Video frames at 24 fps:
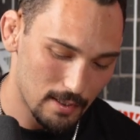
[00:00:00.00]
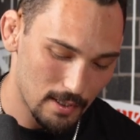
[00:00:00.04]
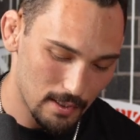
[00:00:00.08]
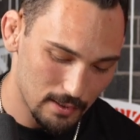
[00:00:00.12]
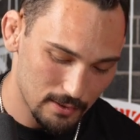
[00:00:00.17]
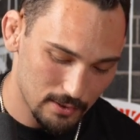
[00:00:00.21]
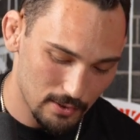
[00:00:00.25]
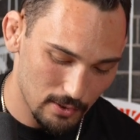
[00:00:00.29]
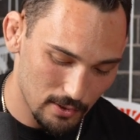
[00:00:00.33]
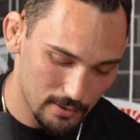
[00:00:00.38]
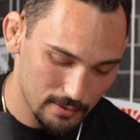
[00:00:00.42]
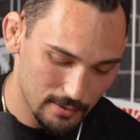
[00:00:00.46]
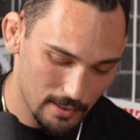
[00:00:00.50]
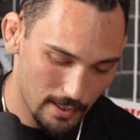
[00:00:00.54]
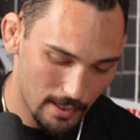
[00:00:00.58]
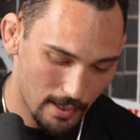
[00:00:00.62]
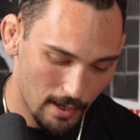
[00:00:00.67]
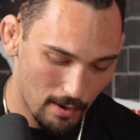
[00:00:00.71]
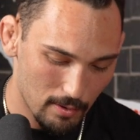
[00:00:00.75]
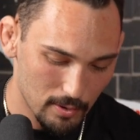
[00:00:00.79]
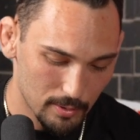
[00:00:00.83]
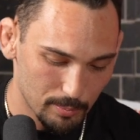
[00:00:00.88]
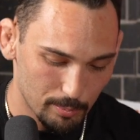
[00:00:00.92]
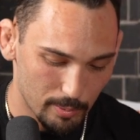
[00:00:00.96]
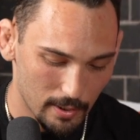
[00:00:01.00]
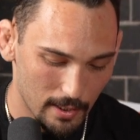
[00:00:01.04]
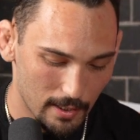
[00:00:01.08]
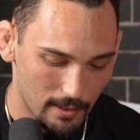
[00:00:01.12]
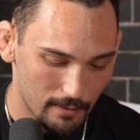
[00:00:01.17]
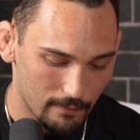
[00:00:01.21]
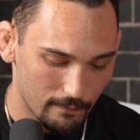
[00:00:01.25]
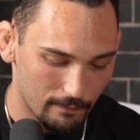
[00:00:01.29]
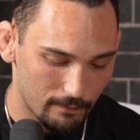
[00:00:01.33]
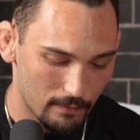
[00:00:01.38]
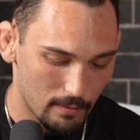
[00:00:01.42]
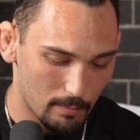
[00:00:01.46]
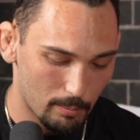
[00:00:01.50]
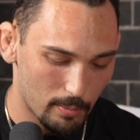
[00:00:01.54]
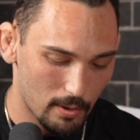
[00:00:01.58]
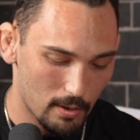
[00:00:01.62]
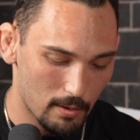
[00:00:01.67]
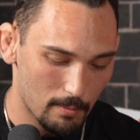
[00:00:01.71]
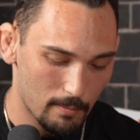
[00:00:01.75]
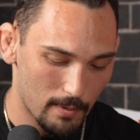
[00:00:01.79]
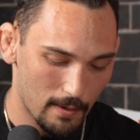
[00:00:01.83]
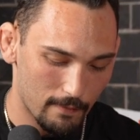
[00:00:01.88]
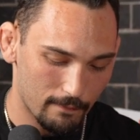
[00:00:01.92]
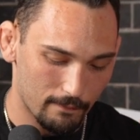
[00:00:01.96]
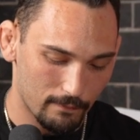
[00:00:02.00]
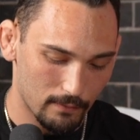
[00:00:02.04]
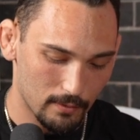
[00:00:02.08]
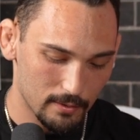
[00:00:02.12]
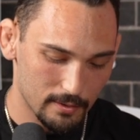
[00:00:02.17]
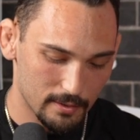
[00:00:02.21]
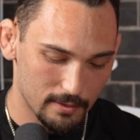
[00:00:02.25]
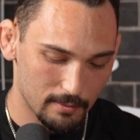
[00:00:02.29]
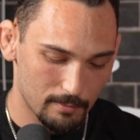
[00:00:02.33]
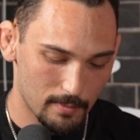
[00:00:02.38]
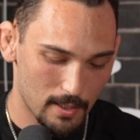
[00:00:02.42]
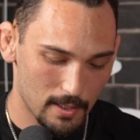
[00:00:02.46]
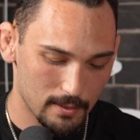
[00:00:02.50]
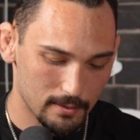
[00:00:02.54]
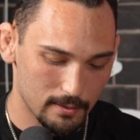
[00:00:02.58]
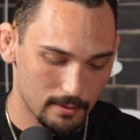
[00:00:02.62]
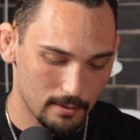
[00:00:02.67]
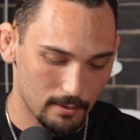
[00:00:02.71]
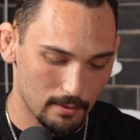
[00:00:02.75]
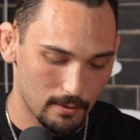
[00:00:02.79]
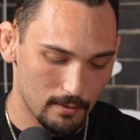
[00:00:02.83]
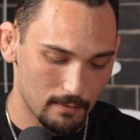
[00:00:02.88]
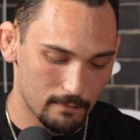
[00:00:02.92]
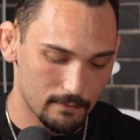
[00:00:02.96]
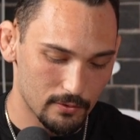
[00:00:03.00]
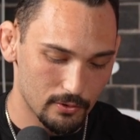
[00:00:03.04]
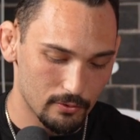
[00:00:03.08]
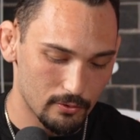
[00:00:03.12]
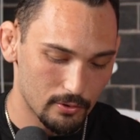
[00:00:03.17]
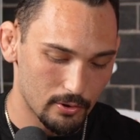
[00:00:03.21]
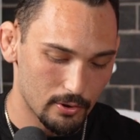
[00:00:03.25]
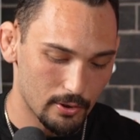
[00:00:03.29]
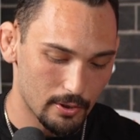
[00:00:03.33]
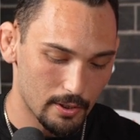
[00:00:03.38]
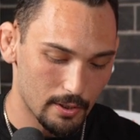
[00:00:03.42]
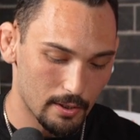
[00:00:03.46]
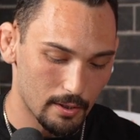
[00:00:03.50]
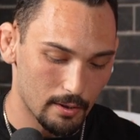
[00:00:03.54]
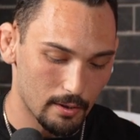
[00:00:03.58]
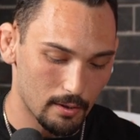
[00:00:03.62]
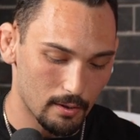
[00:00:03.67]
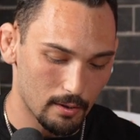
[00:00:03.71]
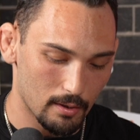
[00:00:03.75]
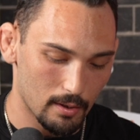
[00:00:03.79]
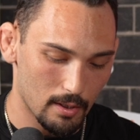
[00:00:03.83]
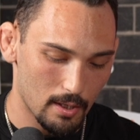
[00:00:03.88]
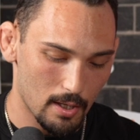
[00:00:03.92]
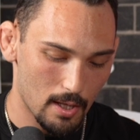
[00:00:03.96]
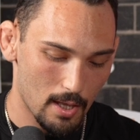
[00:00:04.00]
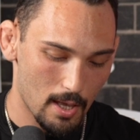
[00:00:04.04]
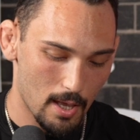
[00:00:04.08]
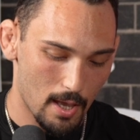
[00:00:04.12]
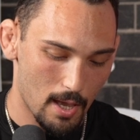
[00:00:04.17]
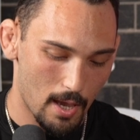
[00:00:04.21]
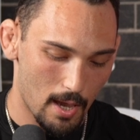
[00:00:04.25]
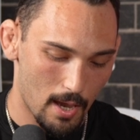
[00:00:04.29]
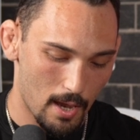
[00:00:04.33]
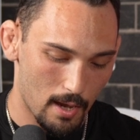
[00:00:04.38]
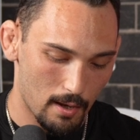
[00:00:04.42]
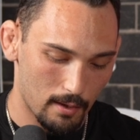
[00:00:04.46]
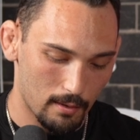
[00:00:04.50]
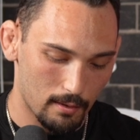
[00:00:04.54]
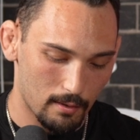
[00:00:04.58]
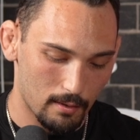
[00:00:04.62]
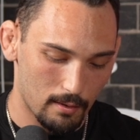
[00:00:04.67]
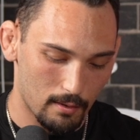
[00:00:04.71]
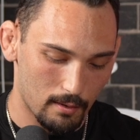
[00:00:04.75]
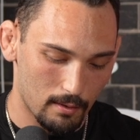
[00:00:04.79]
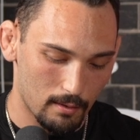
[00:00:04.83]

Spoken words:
So it's like I was playing football my first semester of junior year, and